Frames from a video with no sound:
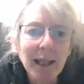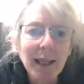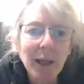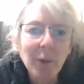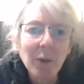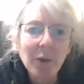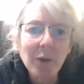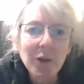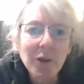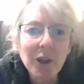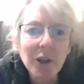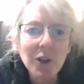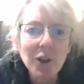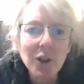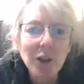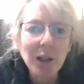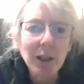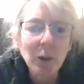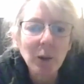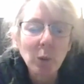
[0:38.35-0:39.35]
I was
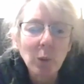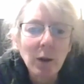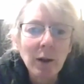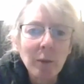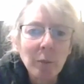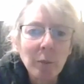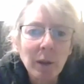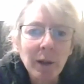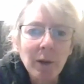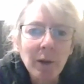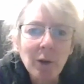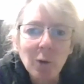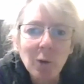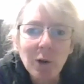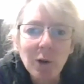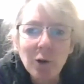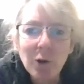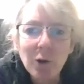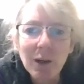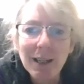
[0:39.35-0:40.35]
teaching a 1-month
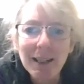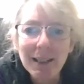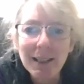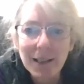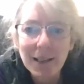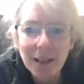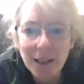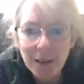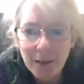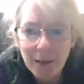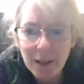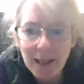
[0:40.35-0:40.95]
retreat in the